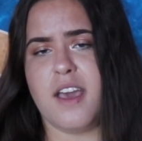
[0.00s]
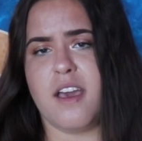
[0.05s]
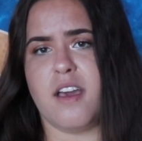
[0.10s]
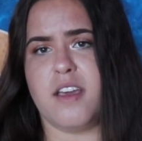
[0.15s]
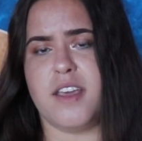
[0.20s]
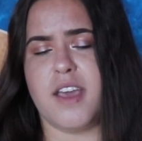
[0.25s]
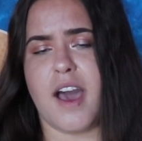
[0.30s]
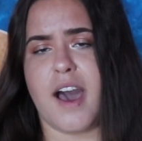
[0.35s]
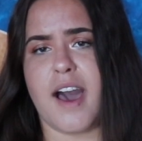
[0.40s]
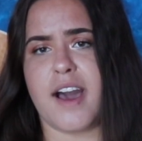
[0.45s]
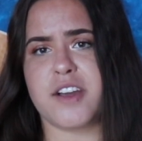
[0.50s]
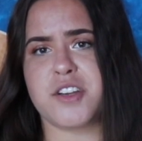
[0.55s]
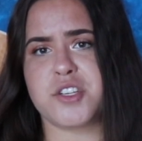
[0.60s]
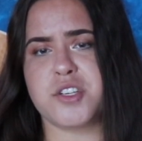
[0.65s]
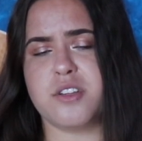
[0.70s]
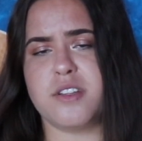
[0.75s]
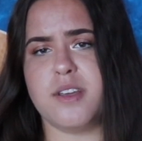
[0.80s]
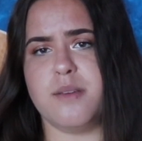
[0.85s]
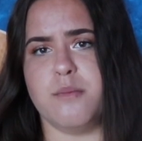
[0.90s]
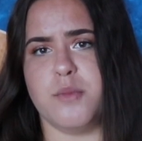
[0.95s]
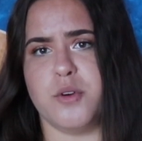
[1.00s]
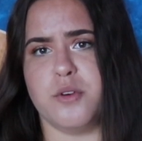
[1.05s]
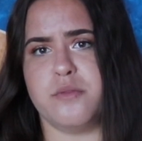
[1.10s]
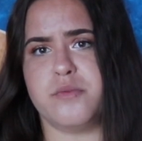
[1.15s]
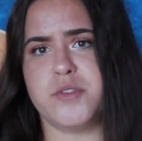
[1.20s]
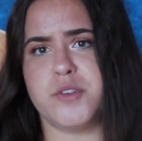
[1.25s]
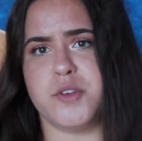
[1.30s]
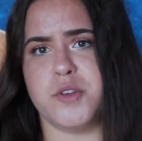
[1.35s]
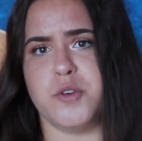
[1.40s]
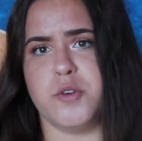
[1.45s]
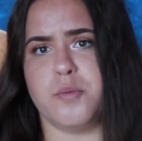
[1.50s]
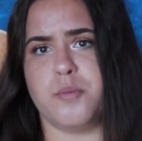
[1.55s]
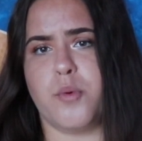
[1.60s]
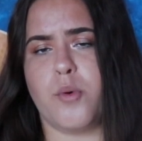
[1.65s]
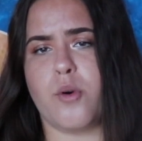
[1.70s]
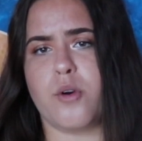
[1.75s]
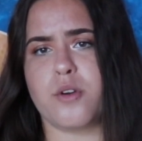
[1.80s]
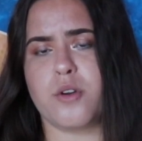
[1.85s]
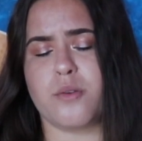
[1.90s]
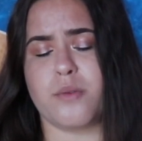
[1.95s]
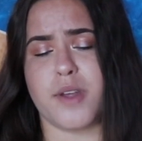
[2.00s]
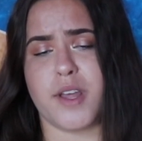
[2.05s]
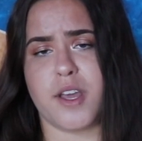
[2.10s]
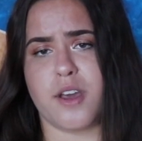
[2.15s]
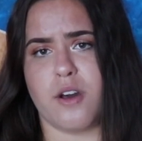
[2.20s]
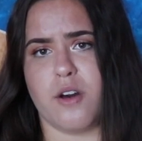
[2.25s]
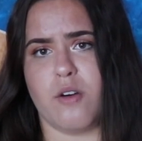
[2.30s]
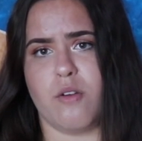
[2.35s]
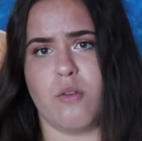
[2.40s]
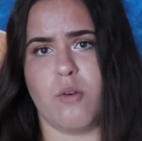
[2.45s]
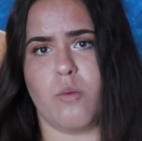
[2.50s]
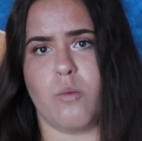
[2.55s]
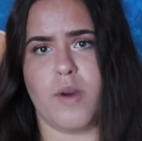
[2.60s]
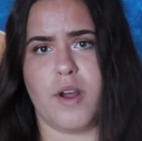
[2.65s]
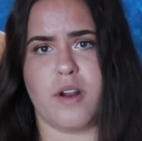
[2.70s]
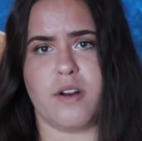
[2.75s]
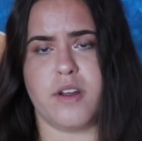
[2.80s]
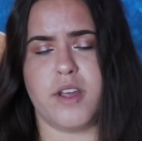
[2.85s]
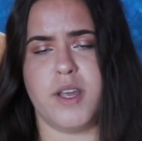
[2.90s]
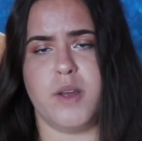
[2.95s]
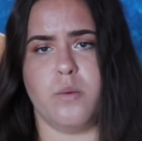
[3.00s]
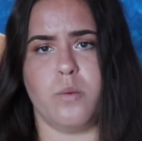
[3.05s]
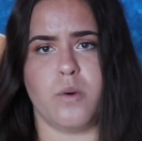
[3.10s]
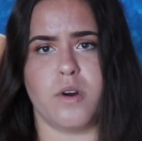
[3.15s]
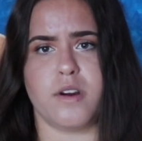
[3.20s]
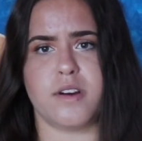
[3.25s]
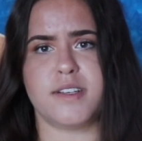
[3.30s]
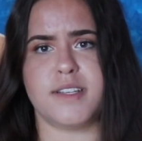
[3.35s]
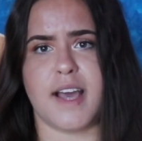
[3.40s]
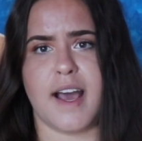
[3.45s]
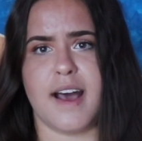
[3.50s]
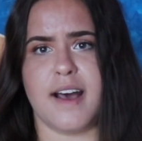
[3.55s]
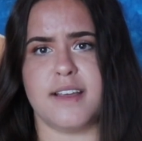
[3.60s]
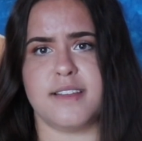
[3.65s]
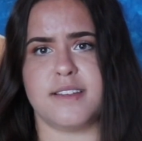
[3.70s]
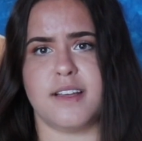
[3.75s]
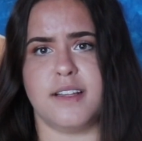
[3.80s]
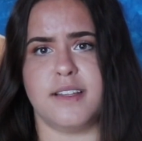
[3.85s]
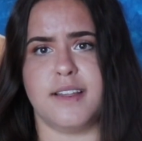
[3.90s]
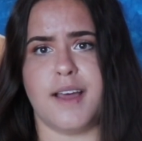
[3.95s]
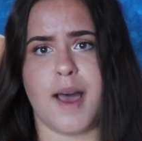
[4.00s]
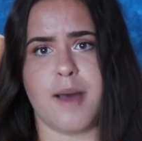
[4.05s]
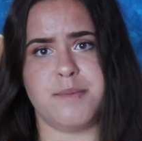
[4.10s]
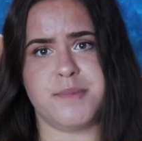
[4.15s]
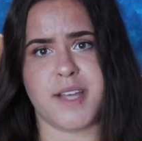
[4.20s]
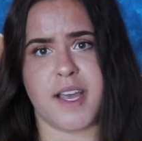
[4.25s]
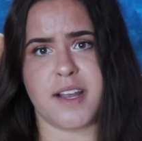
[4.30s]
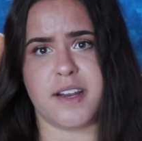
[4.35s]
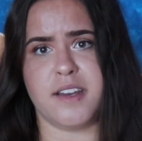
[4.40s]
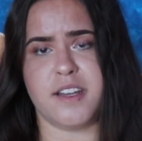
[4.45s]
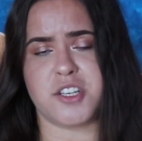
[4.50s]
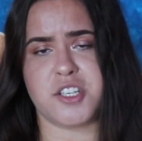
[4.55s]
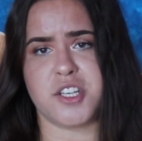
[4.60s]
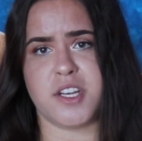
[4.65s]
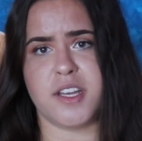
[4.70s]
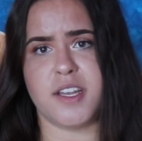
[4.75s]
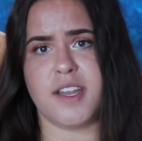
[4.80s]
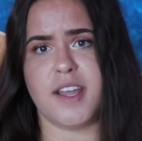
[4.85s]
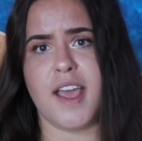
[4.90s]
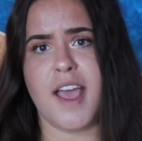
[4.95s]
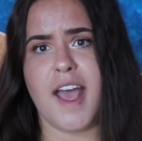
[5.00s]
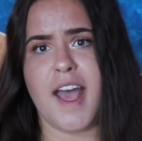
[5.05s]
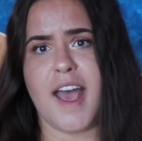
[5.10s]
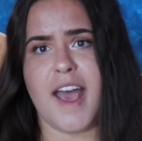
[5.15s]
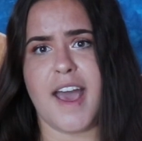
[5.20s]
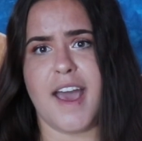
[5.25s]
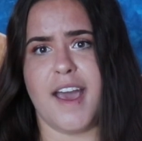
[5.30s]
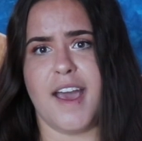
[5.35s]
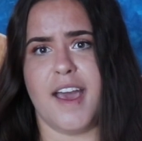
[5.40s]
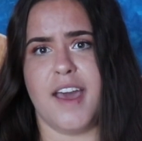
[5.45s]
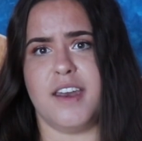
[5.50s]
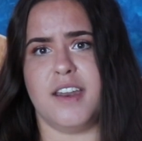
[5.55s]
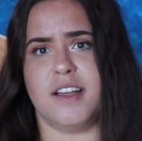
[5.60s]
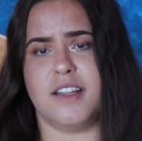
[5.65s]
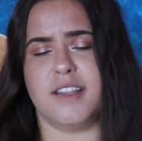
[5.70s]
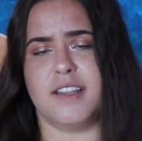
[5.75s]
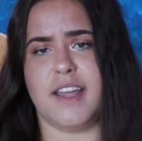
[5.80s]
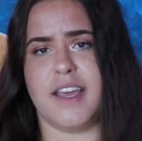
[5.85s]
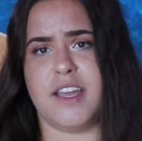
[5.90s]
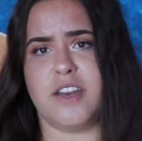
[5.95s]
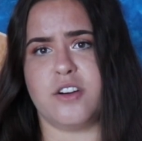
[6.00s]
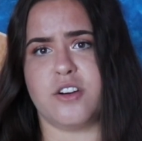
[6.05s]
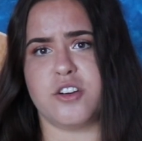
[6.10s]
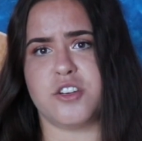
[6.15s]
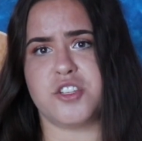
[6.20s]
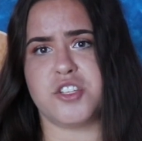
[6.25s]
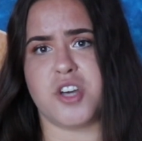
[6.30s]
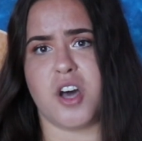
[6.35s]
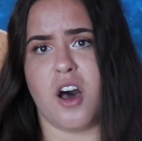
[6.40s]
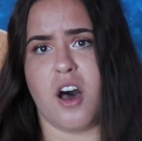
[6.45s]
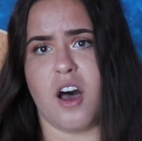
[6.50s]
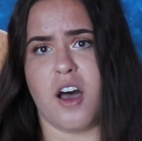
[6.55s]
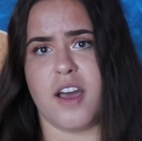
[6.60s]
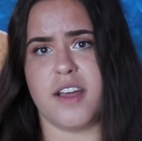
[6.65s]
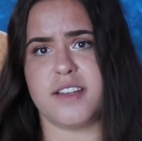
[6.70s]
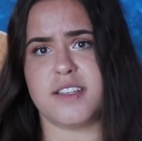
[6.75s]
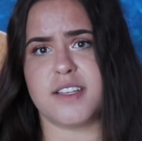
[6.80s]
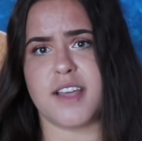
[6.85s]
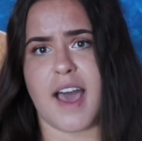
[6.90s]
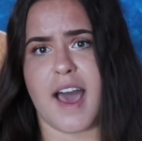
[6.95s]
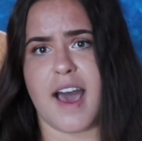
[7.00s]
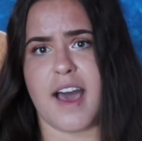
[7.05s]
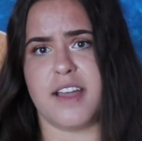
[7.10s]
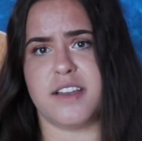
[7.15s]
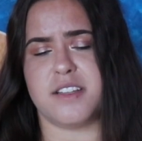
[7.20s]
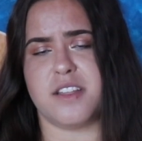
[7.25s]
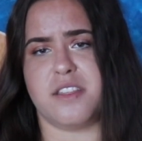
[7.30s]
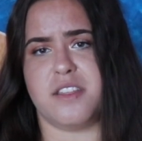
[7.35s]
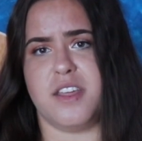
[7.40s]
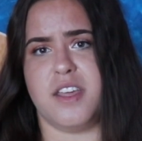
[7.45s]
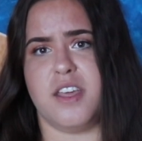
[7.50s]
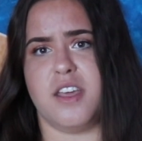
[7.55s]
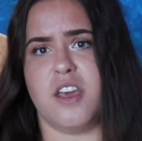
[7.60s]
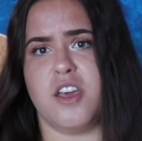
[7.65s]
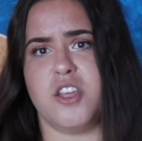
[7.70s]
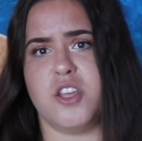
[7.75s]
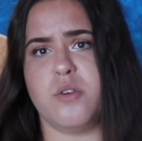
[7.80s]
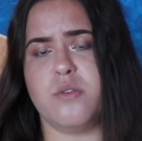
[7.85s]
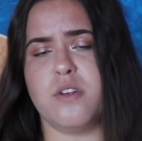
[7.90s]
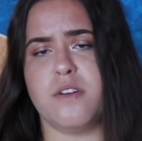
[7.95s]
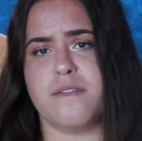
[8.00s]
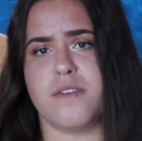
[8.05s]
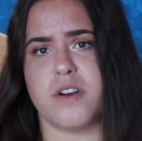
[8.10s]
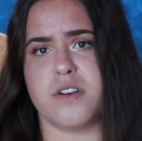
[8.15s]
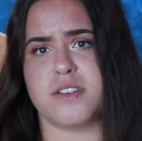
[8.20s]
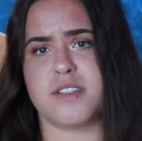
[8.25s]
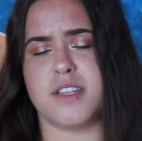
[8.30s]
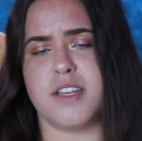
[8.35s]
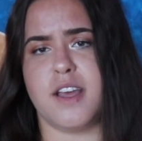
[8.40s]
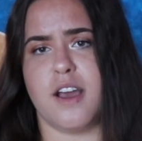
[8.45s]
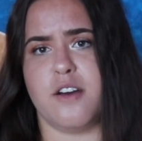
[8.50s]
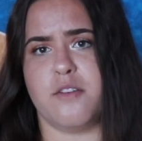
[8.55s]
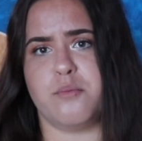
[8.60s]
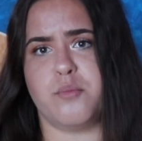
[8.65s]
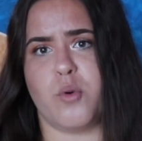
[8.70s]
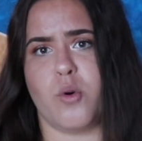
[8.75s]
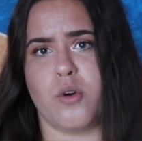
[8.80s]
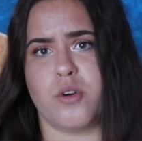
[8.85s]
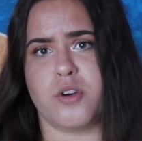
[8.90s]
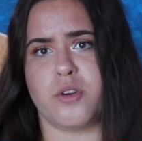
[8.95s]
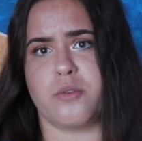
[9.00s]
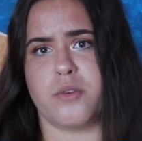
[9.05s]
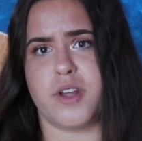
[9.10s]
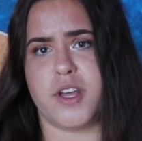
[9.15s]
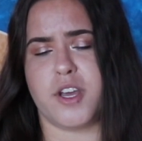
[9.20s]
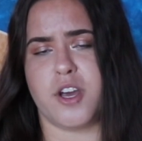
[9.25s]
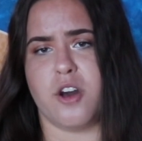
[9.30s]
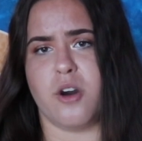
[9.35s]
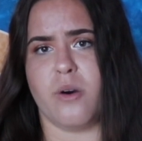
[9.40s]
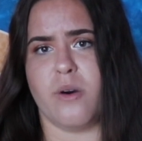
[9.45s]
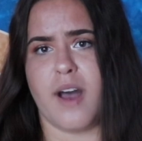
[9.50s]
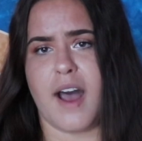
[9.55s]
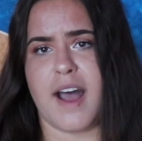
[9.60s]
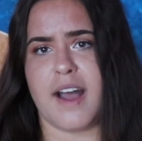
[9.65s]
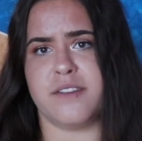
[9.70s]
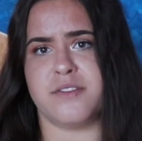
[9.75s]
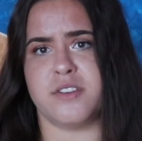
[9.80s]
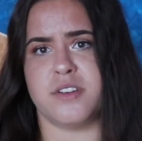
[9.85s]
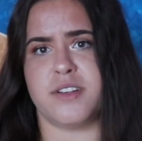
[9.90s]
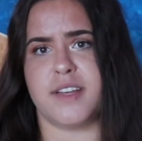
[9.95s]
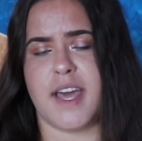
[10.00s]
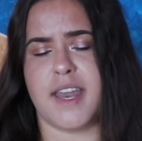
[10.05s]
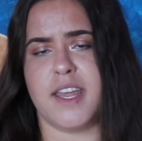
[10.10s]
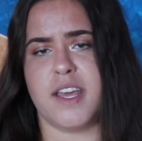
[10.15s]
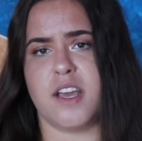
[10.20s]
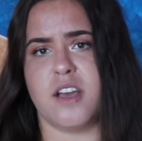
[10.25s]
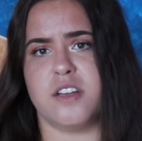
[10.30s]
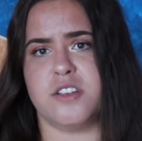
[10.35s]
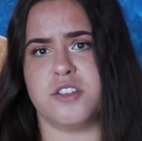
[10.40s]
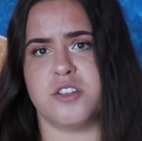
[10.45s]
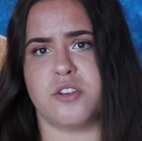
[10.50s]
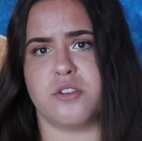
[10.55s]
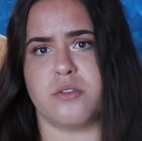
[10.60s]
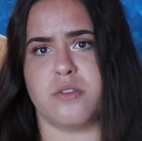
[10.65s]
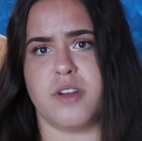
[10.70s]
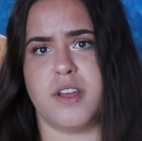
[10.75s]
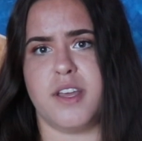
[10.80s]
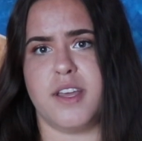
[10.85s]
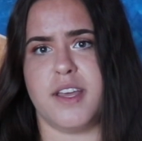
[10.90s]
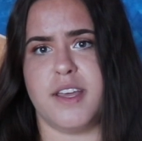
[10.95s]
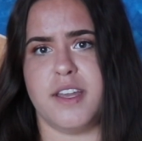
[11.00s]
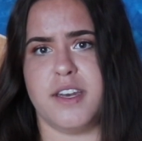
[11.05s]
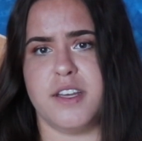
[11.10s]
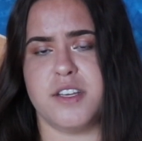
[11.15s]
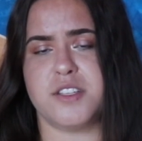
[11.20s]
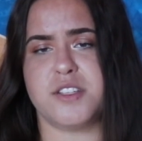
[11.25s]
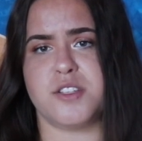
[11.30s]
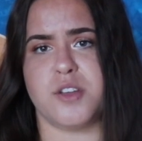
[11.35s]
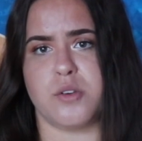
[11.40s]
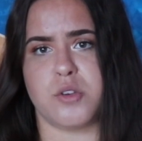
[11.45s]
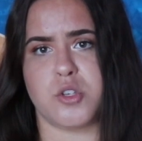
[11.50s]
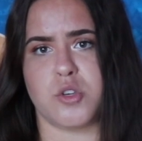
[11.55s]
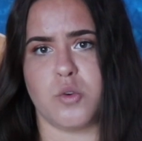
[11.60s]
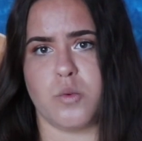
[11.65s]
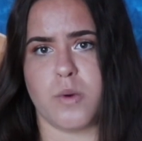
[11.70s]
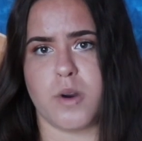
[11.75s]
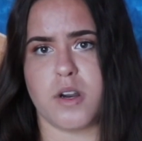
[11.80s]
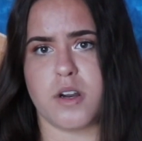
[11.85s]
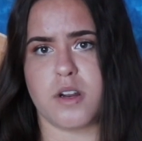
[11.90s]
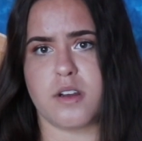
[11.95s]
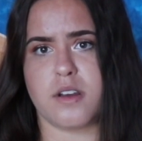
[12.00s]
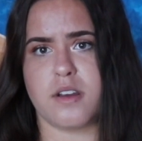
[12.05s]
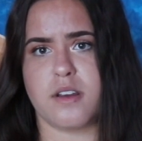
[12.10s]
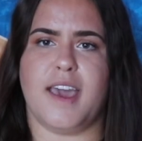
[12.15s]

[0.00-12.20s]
He actually moved to Puerto Rico, where he worked as a lab technician and later taught at the University of Puerto Rico after getting a degree in social work.